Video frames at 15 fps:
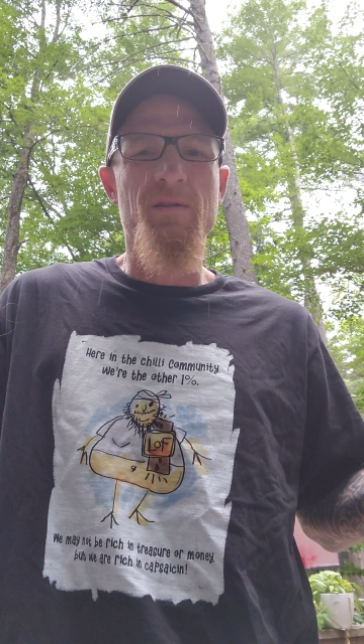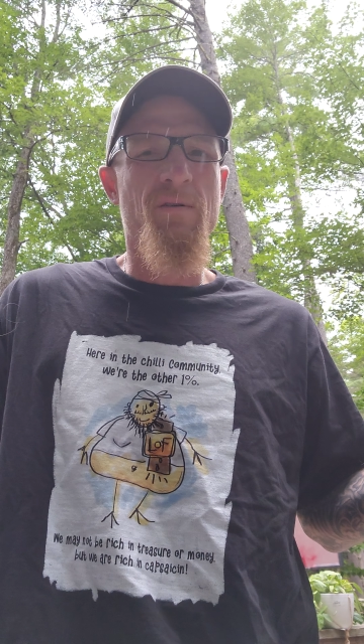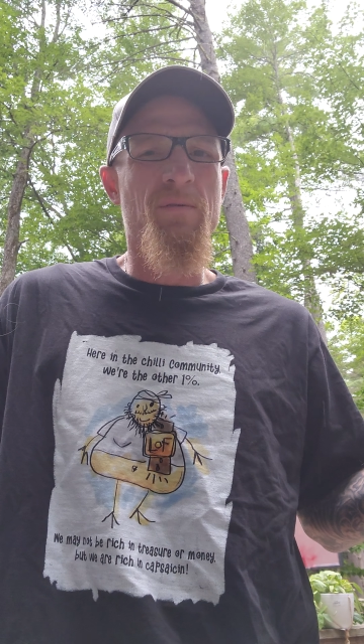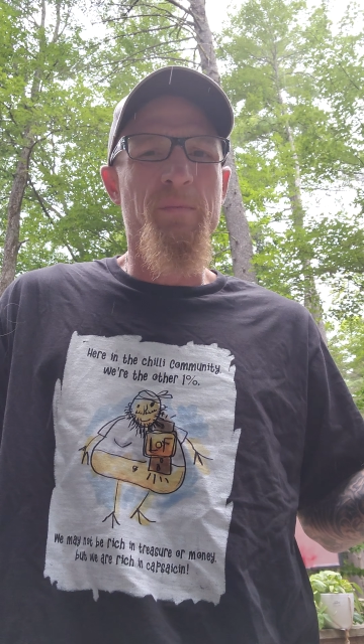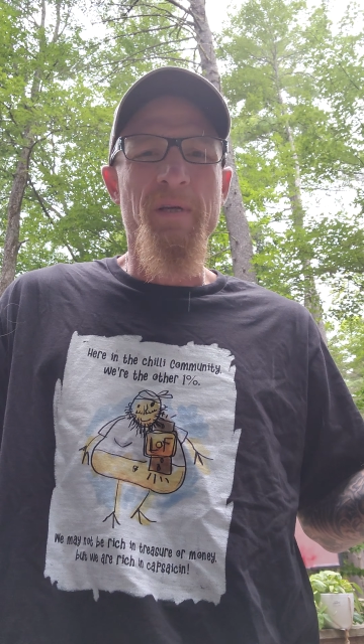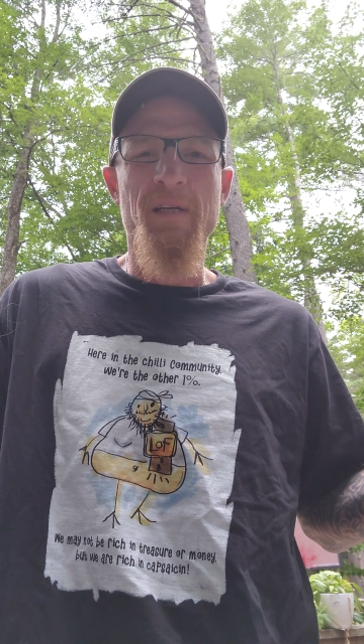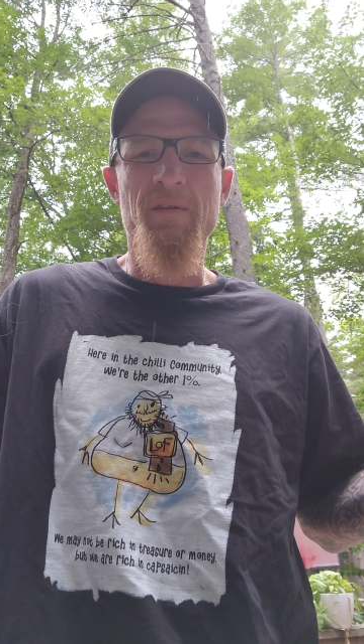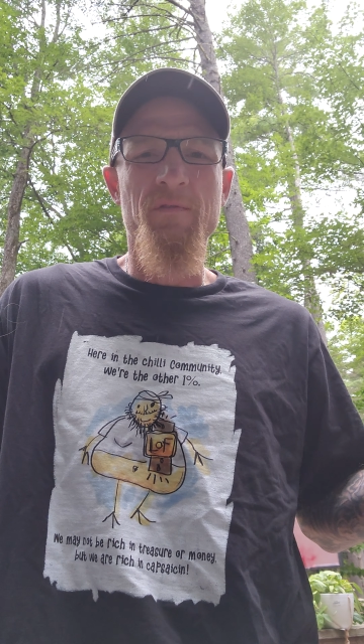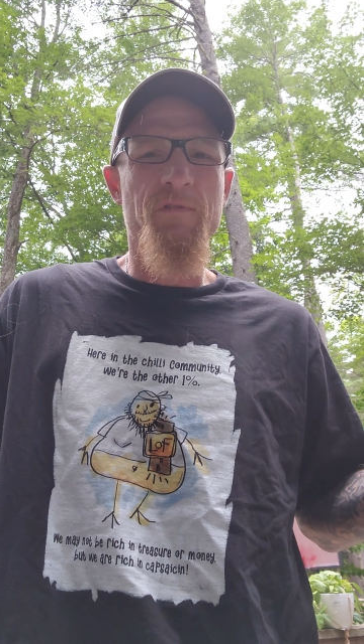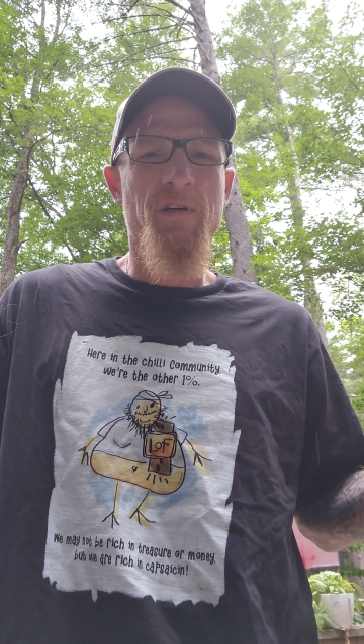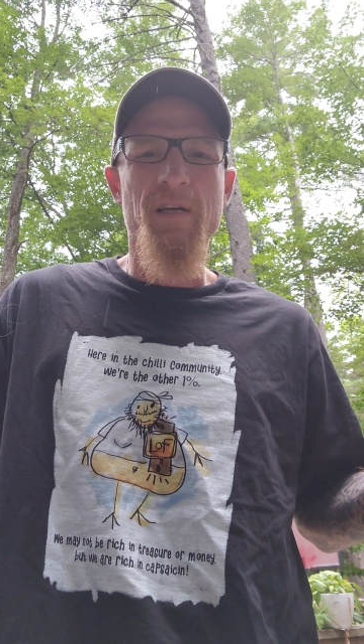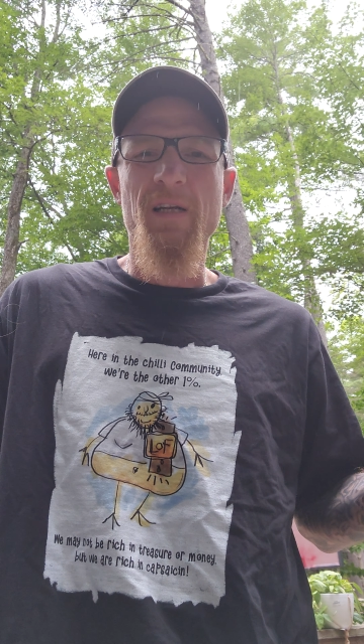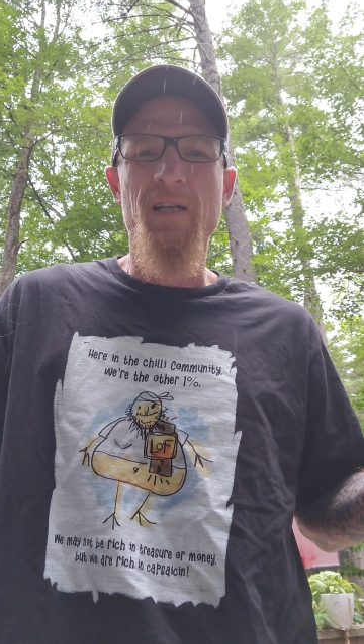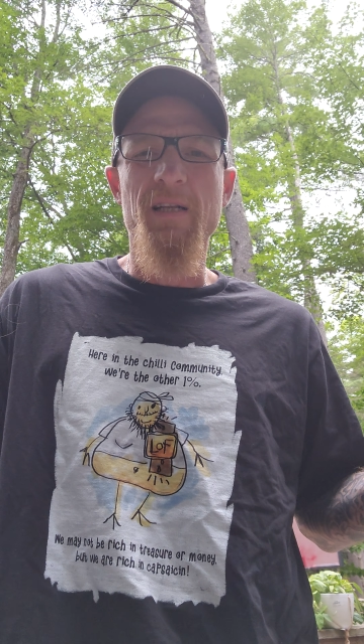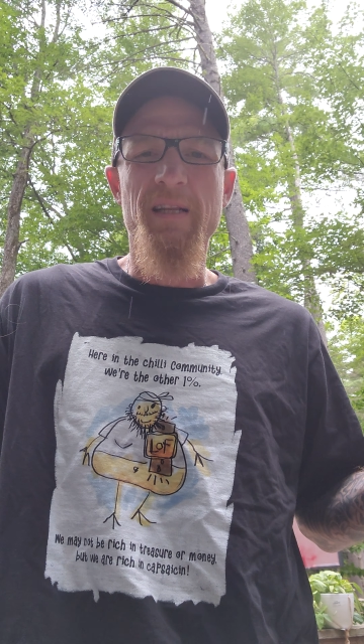don't mean
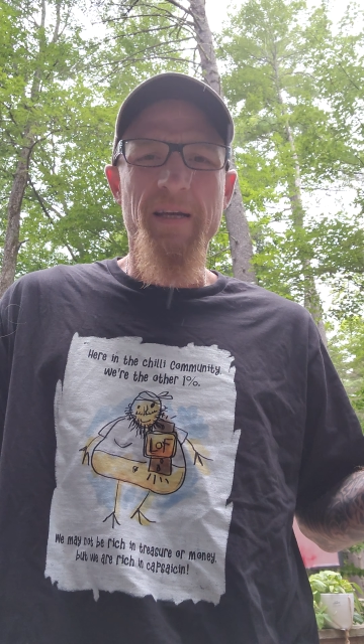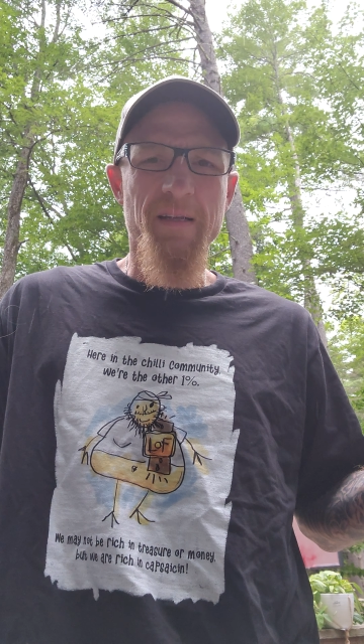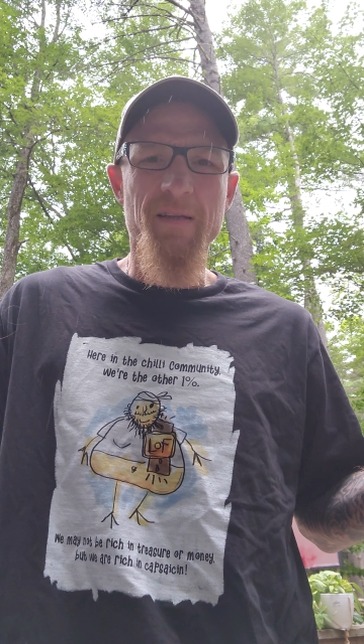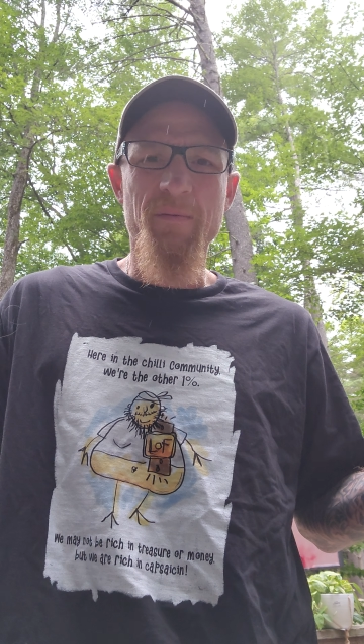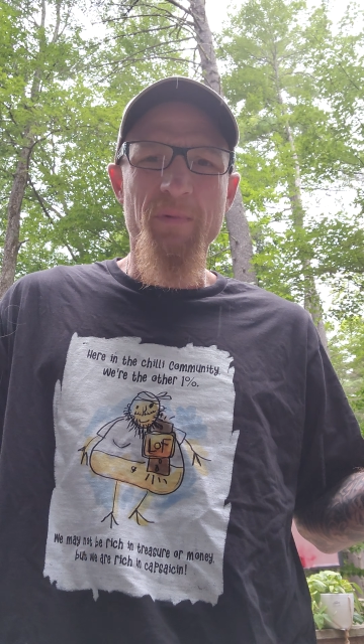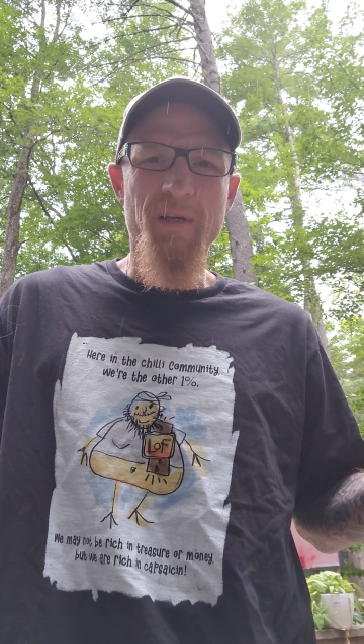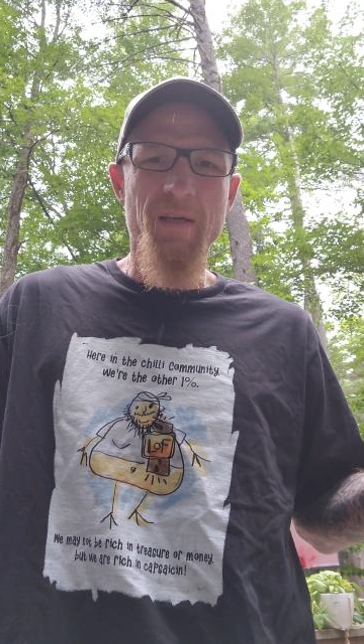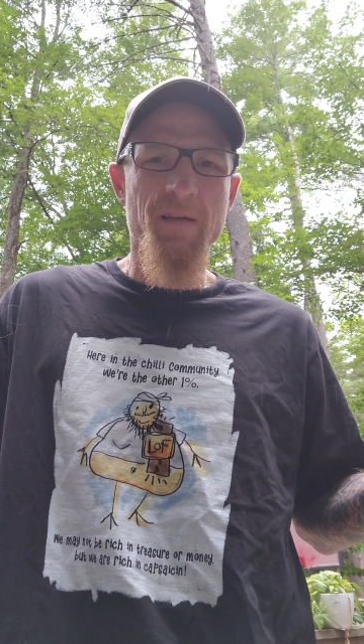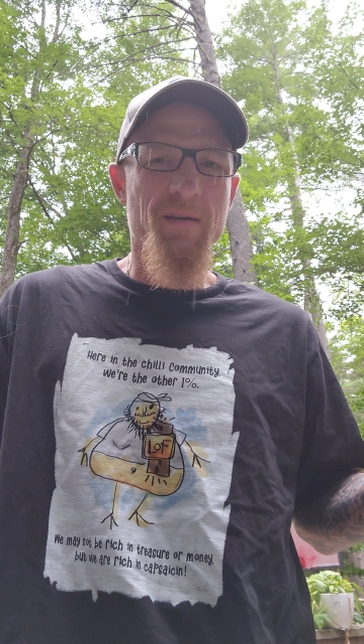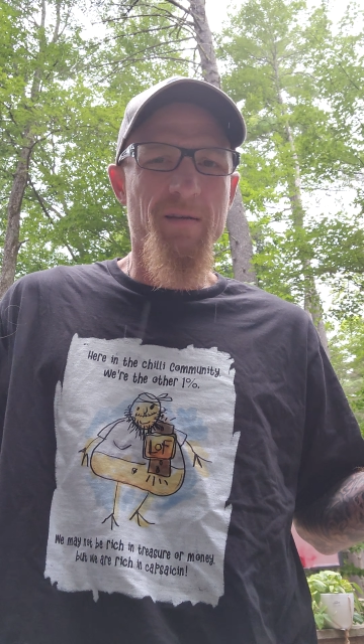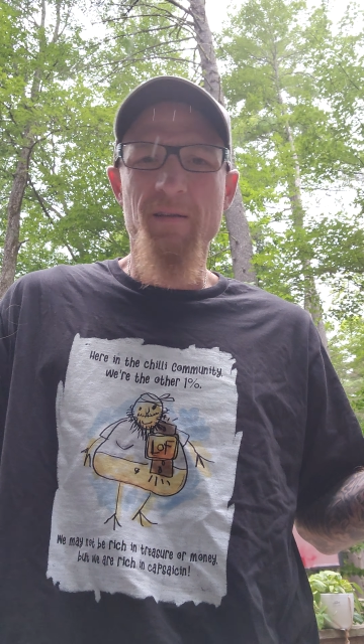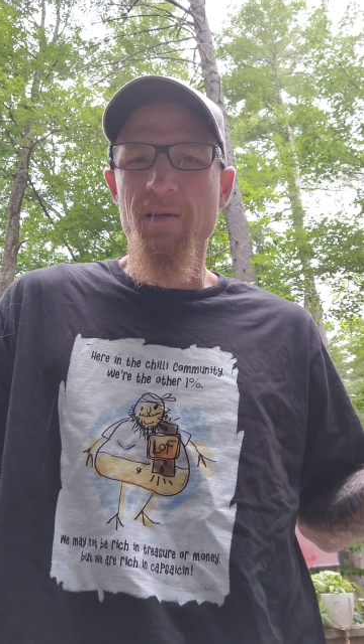fucking dick to me.